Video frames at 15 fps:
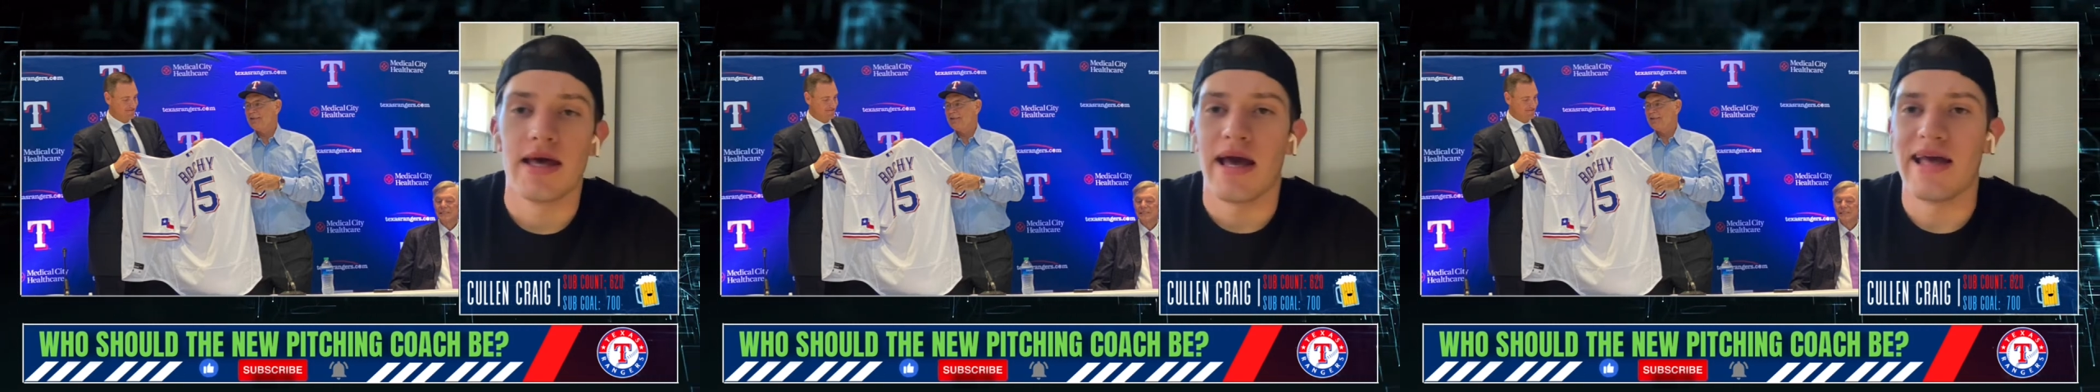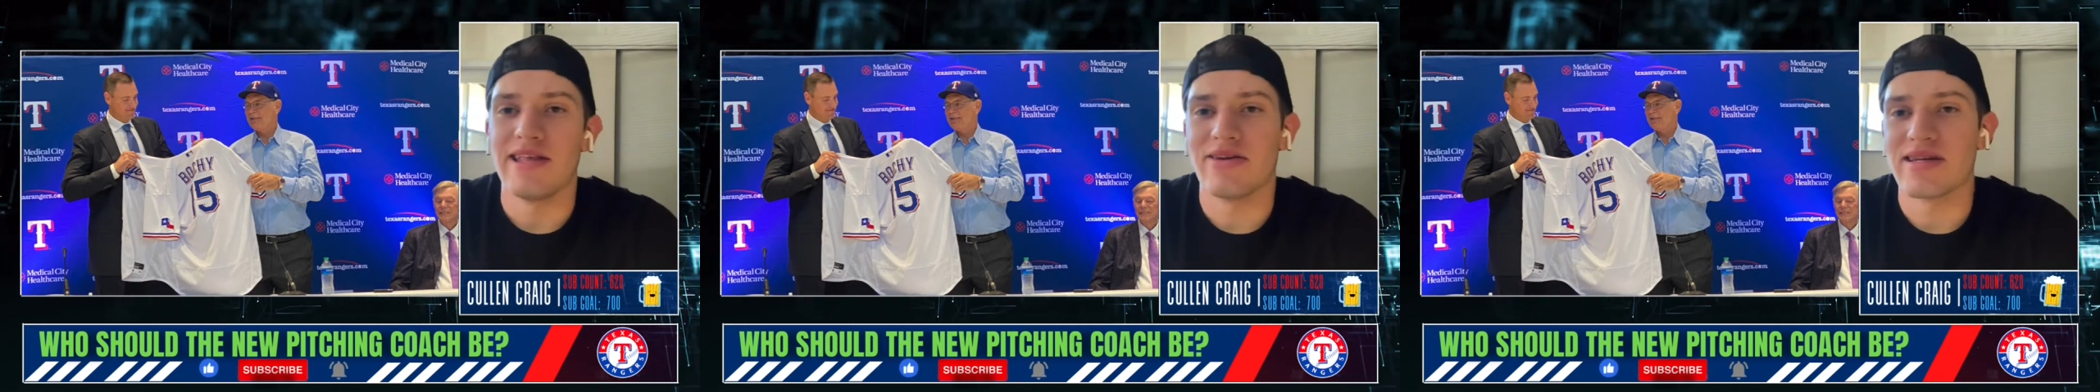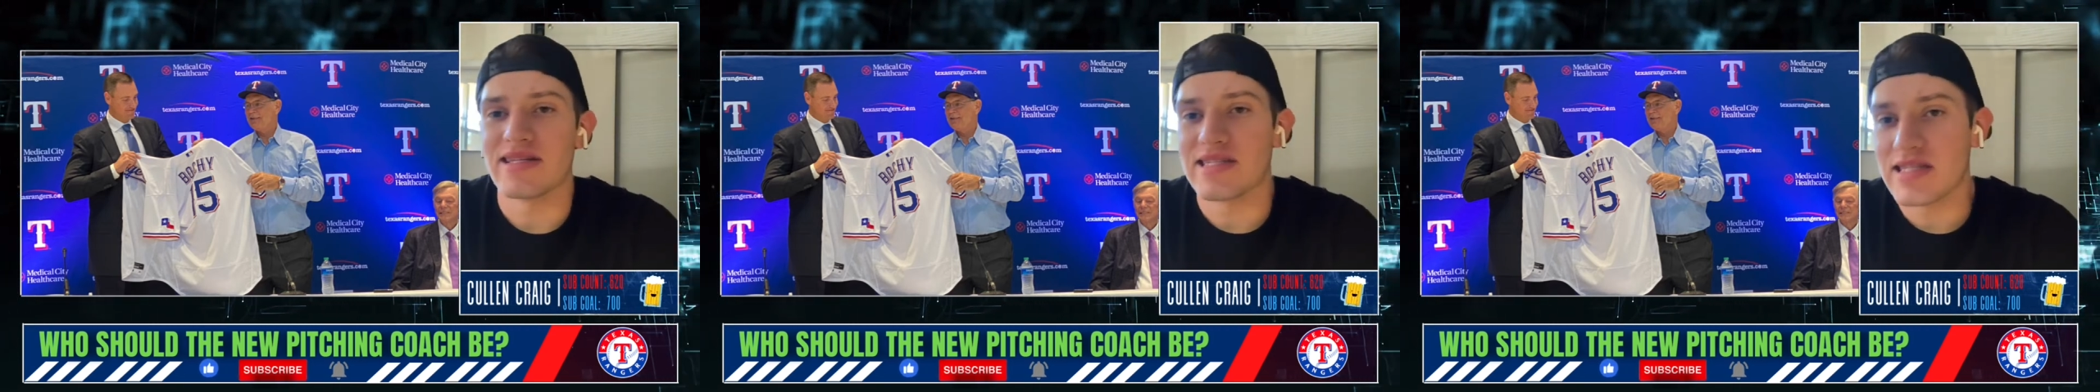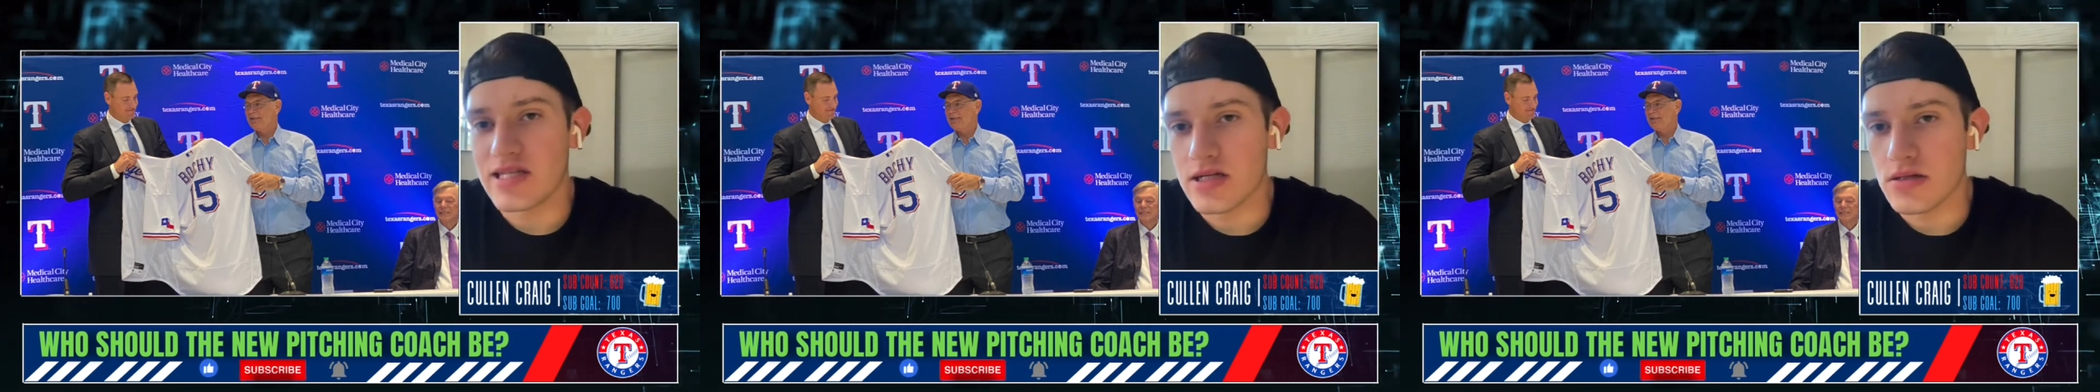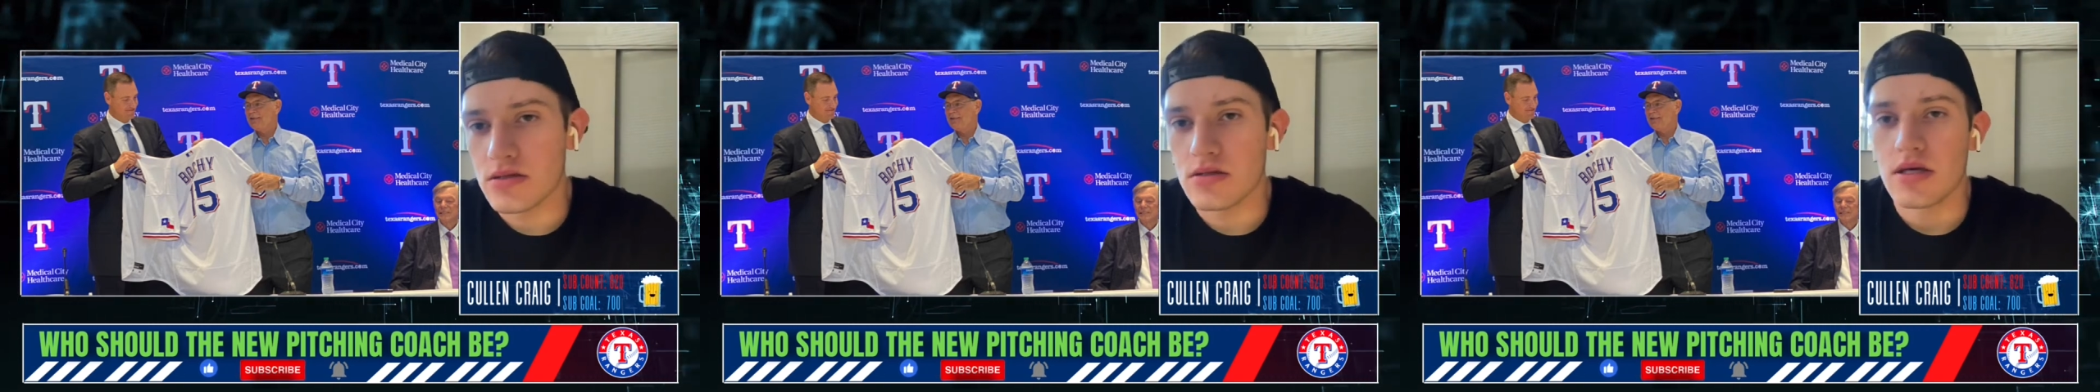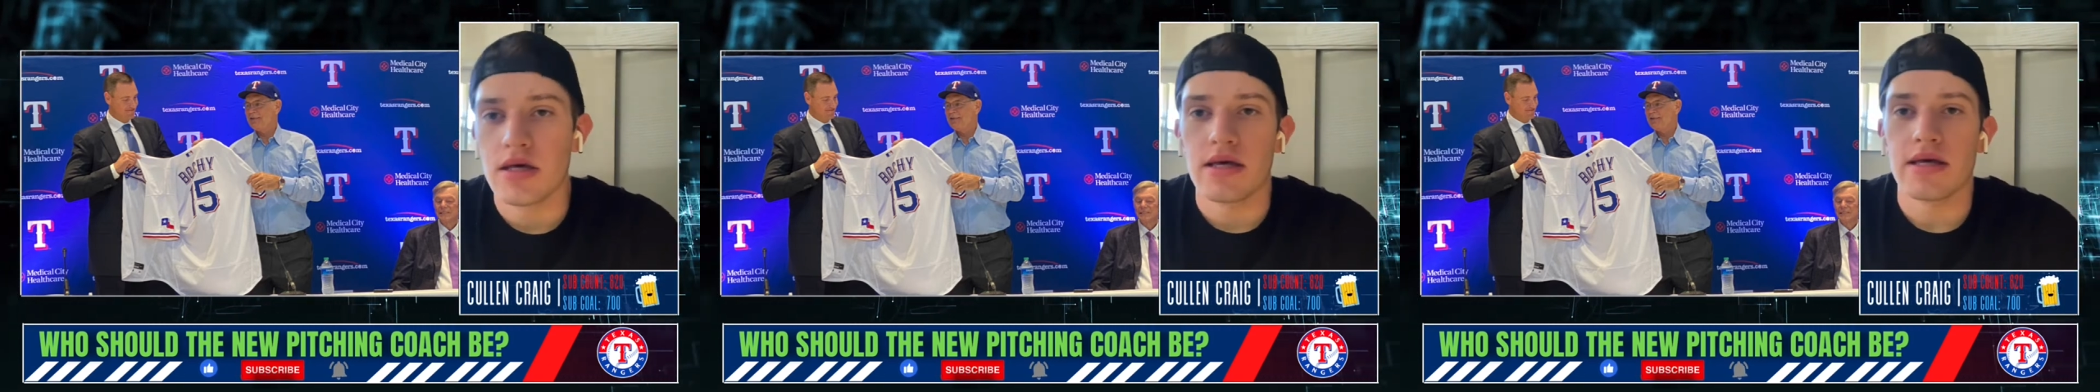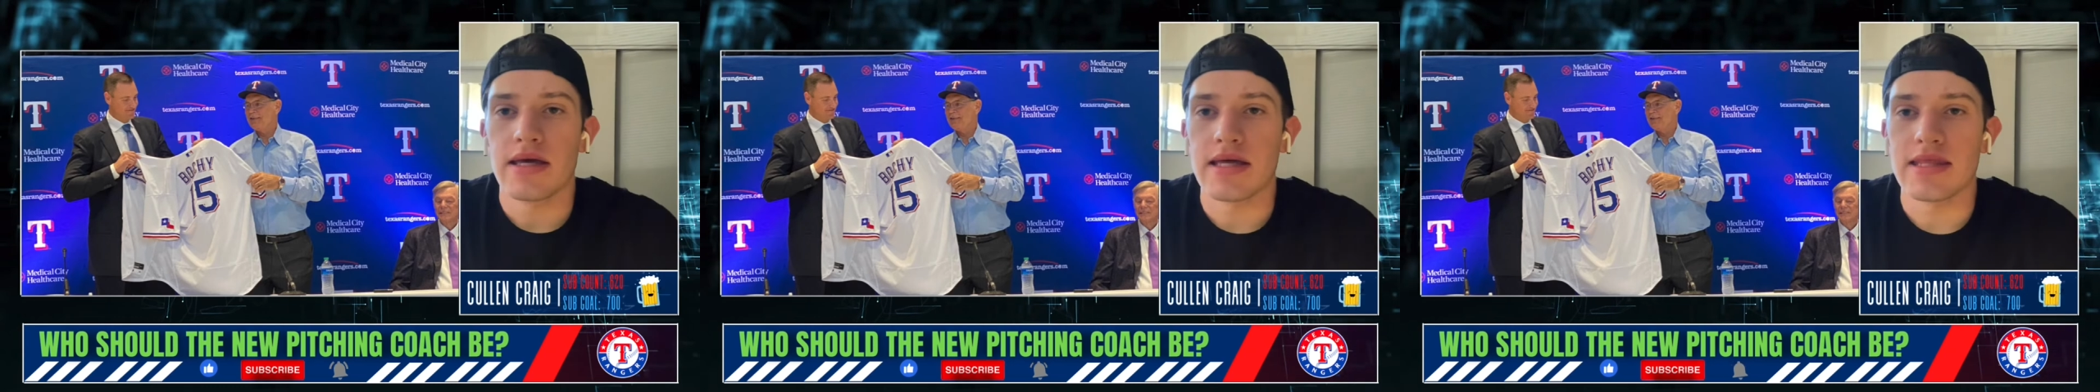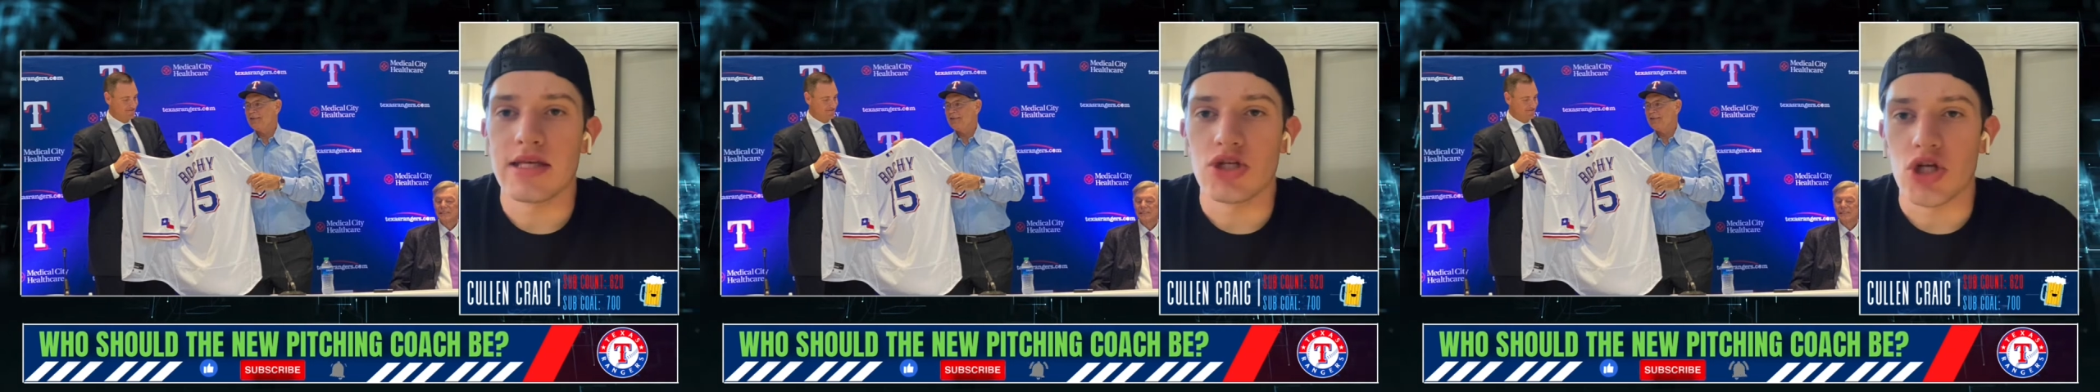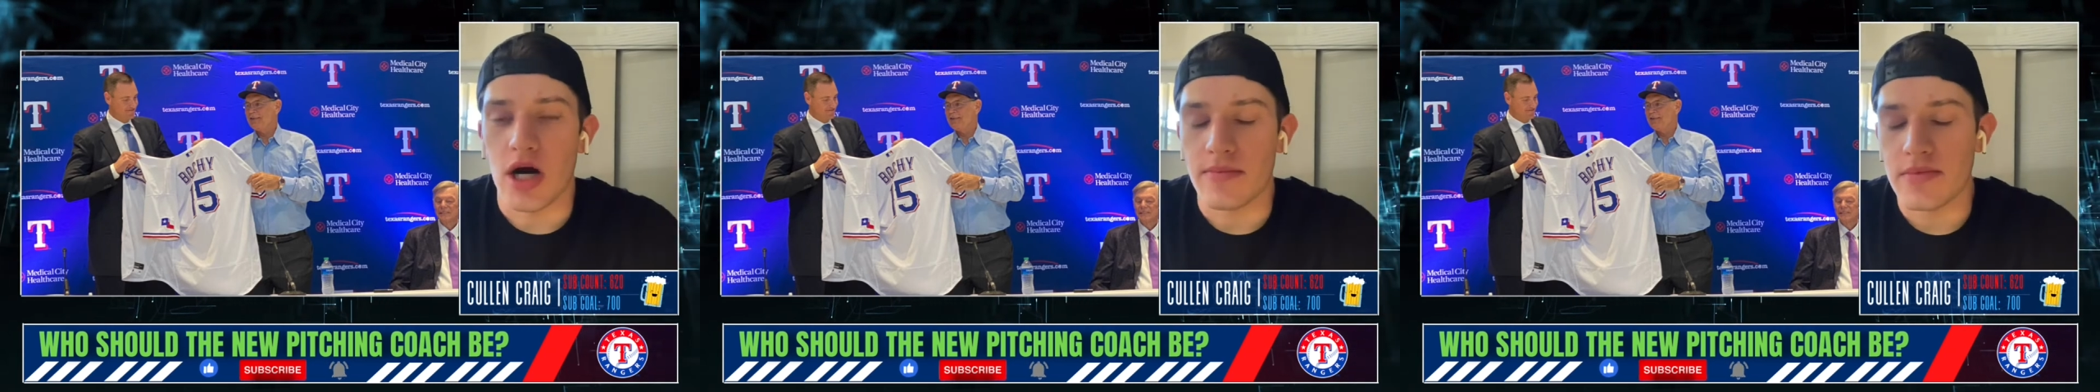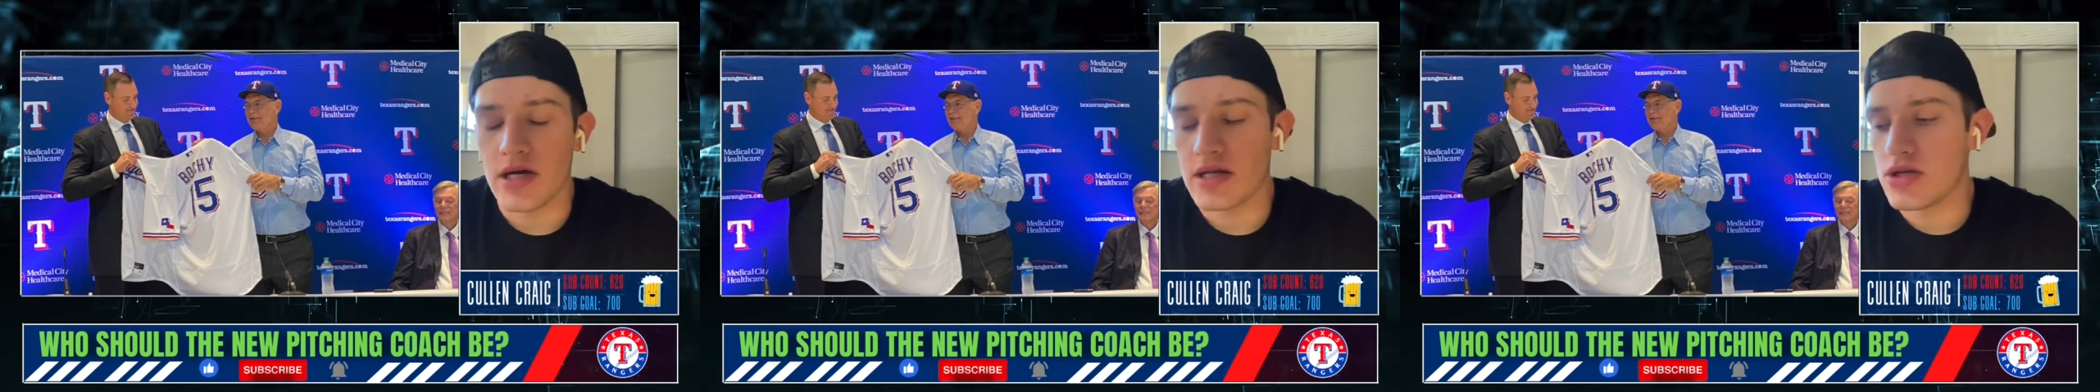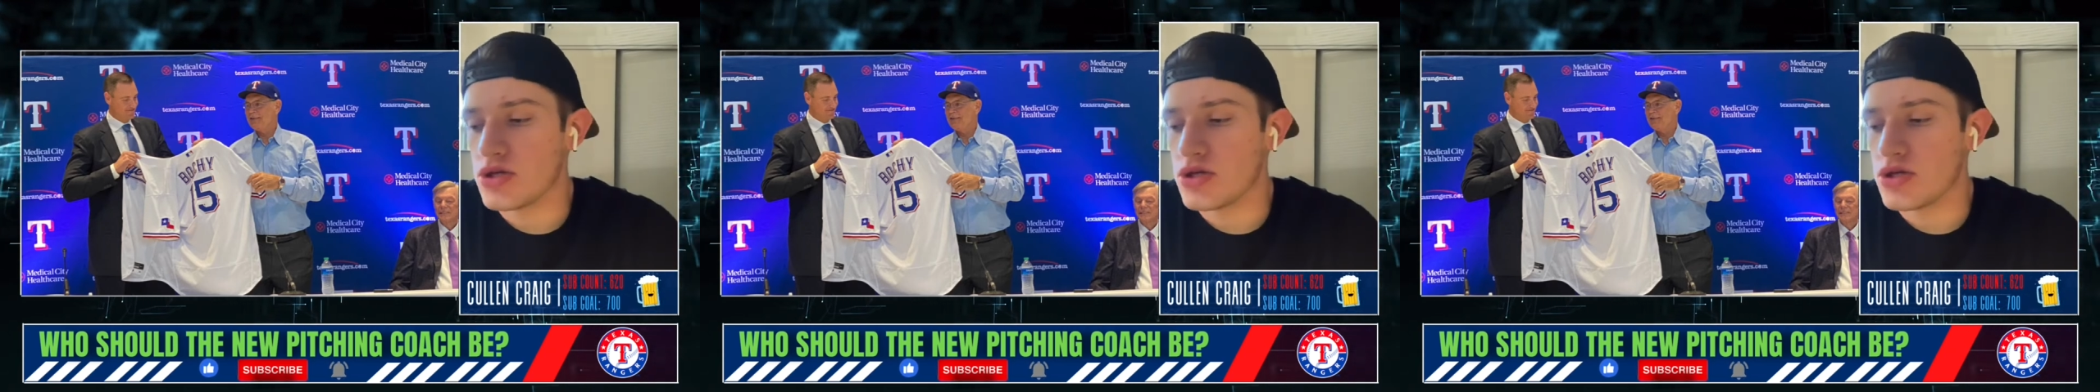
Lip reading: and you can still get the job done.